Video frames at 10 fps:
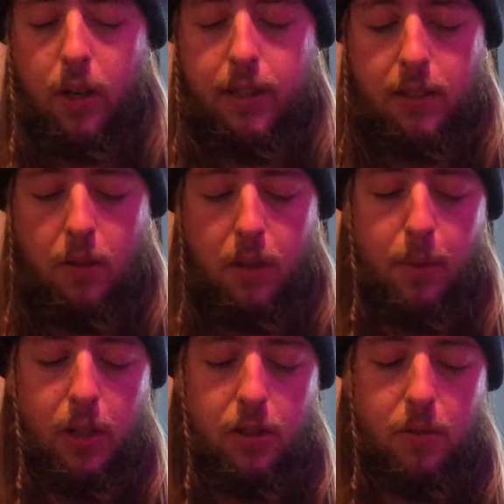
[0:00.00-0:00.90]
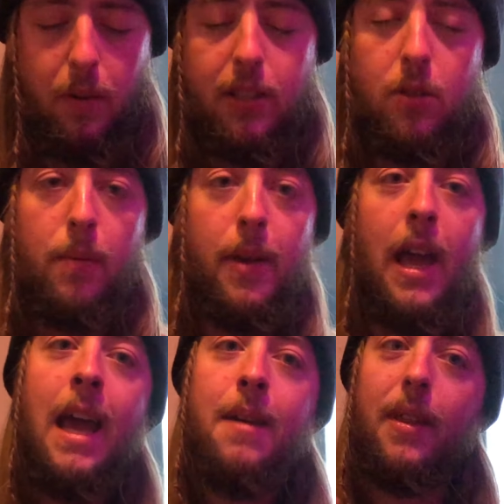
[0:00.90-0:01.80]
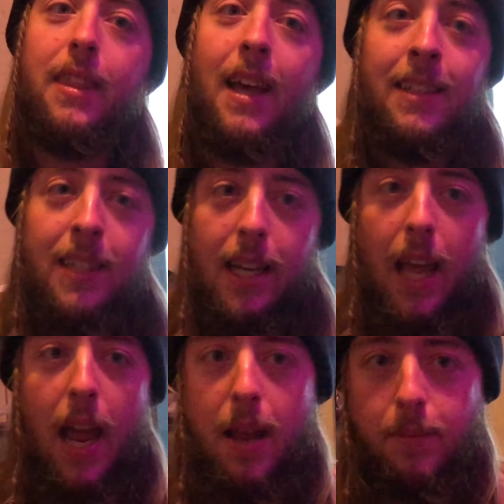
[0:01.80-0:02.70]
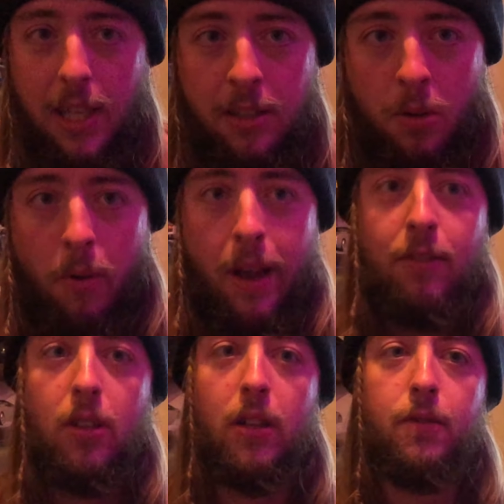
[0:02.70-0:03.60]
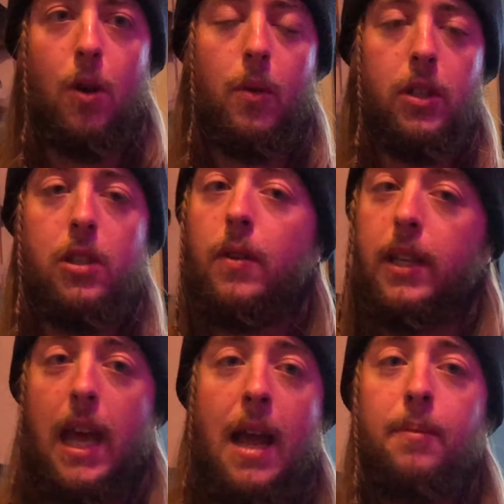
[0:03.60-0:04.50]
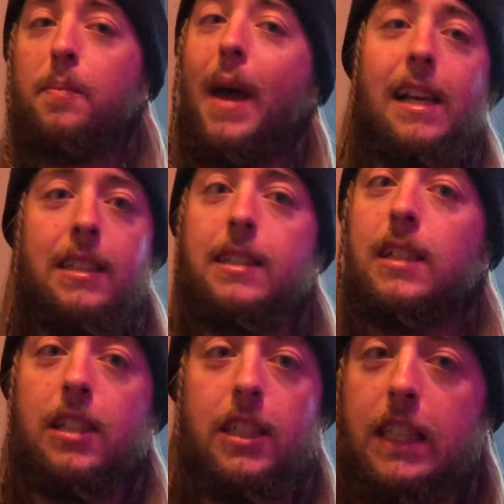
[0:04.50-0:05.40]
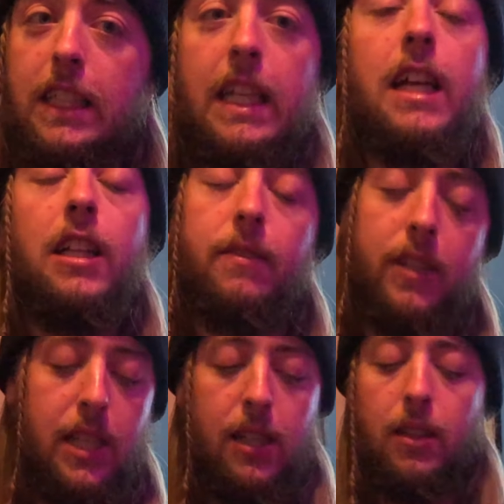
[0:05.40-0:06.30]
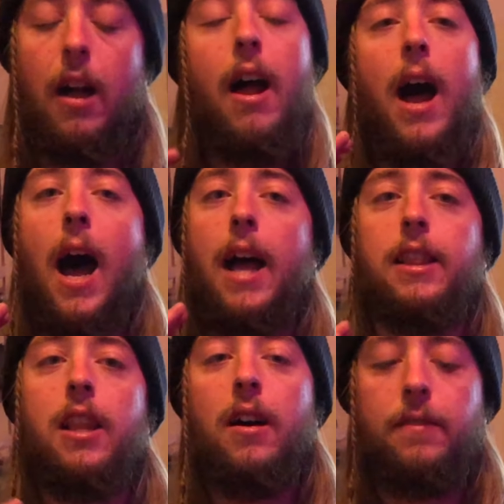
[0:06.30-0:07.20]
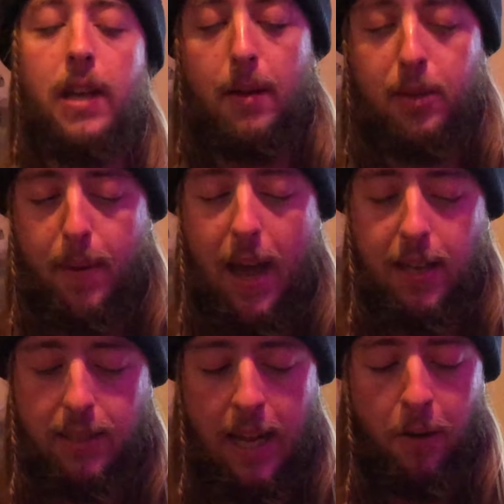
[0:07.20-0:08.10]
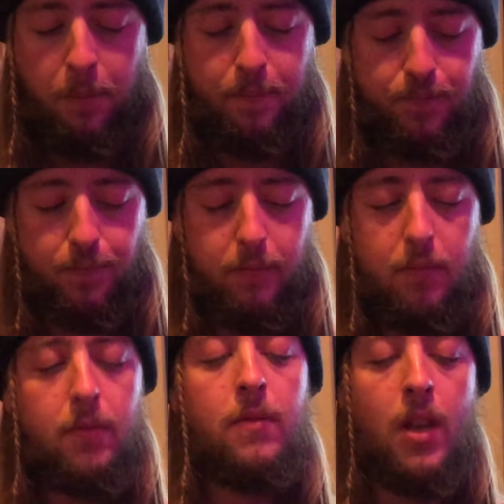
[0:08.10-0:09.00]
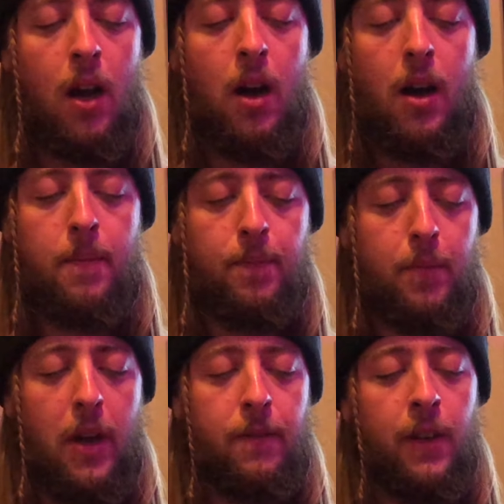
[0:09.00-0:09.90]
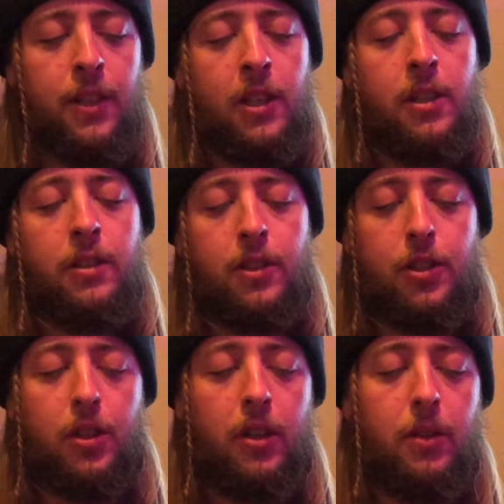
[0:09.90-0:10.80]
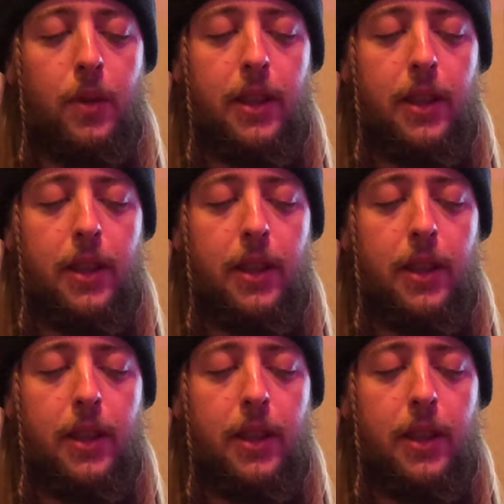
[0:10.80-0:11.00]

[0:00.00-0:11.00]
as Sony purchased the rights to it. But hey, Bethesda games, that's what we have to look forward to. And Games Pass is a steal of a deal. I love Games Pass. Now, my first concern with